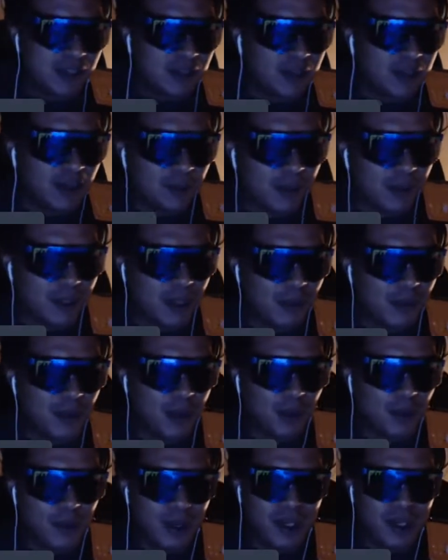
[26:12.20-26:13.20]

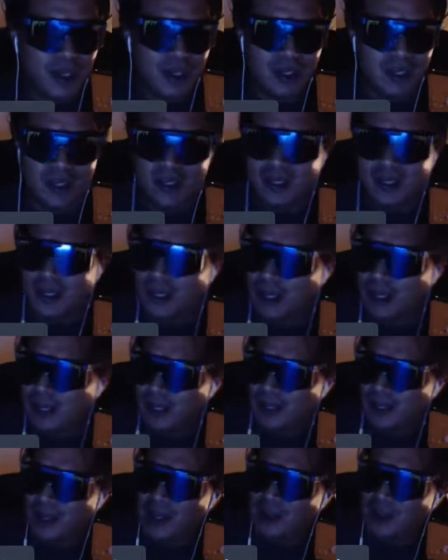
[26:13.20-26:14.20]
WWE.
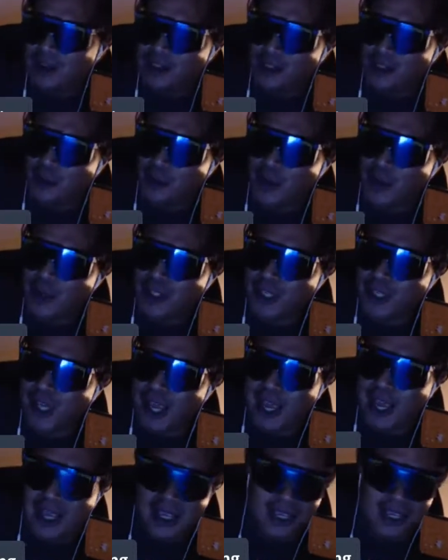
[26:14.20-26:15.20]
Now you start watching
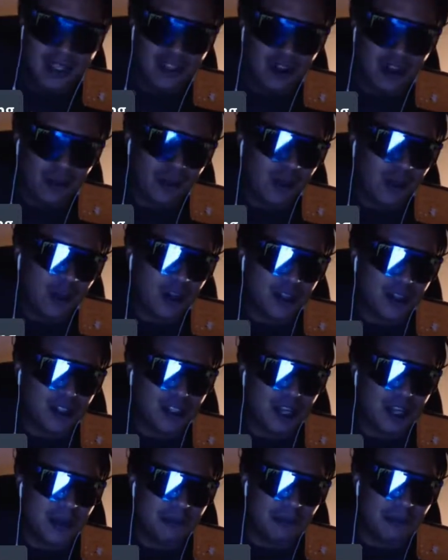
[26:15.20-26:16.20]
AEW because
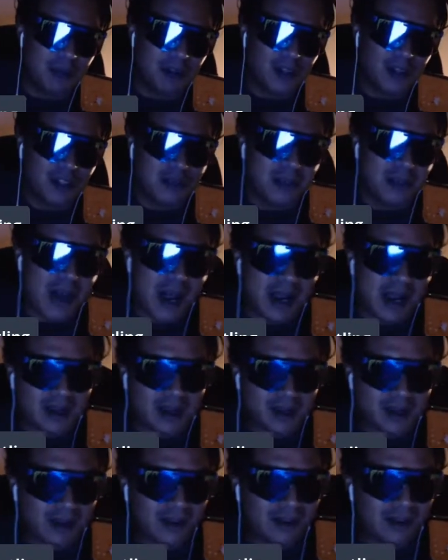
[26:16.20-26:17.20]
CM Punk is back.
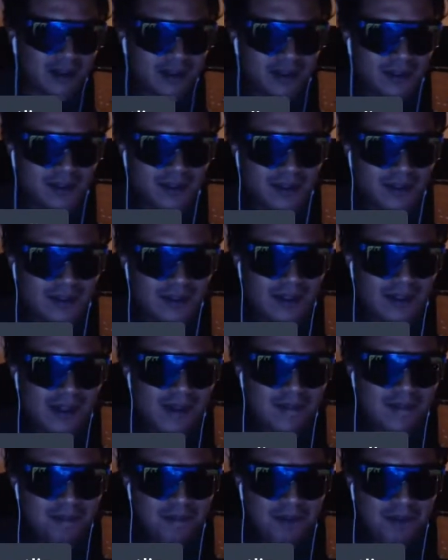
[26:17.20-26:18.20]

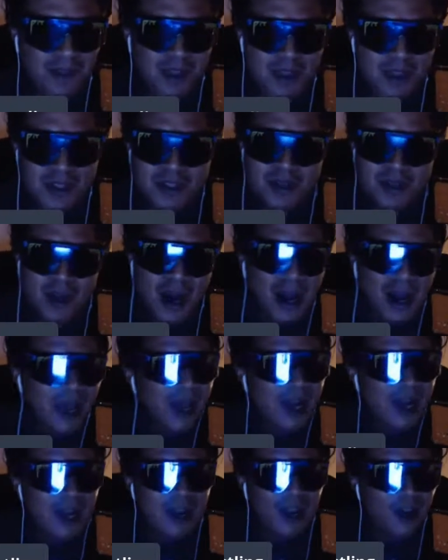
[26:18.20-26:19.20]
So I got
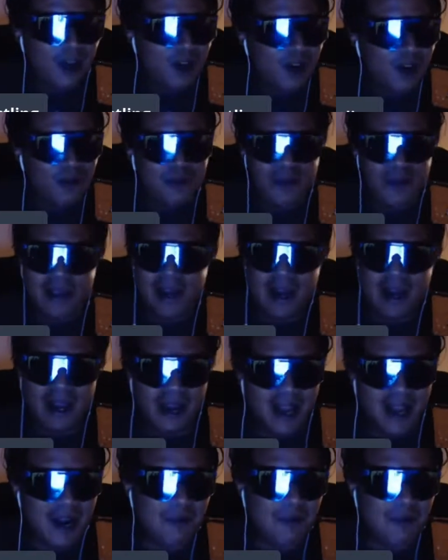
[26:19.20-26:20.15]
to love and I got to